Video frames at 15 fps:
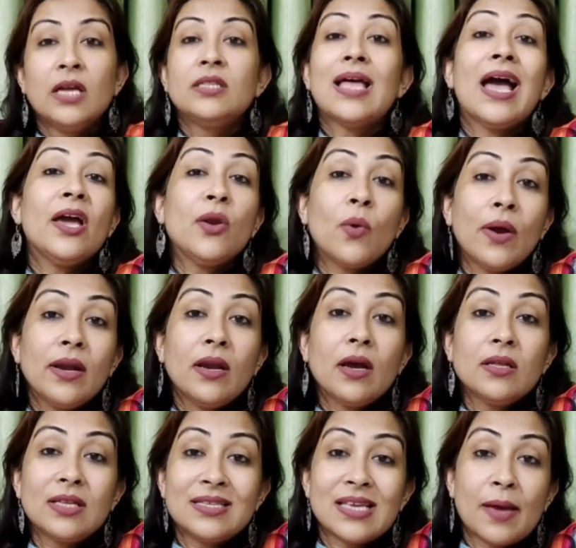Thyroid,
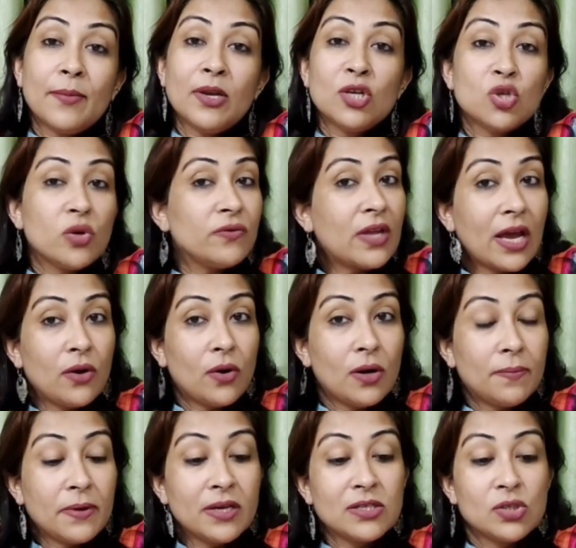the examination of thyroid
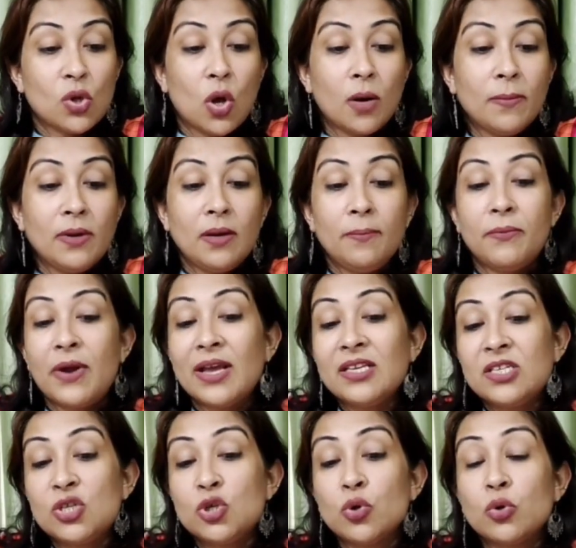appears normal.
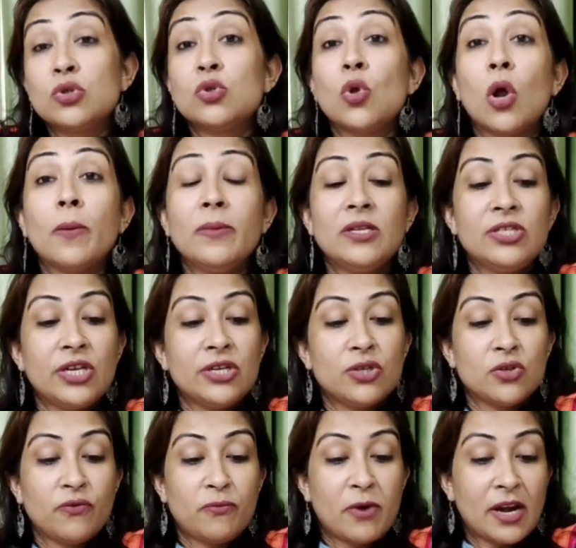Breast shows normal changes
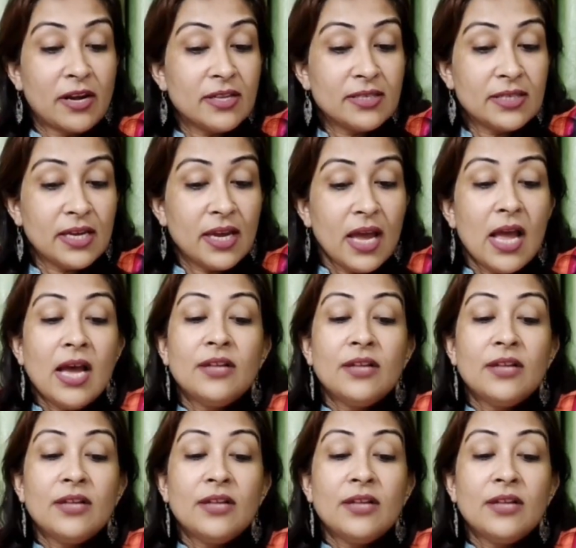of pregnancy.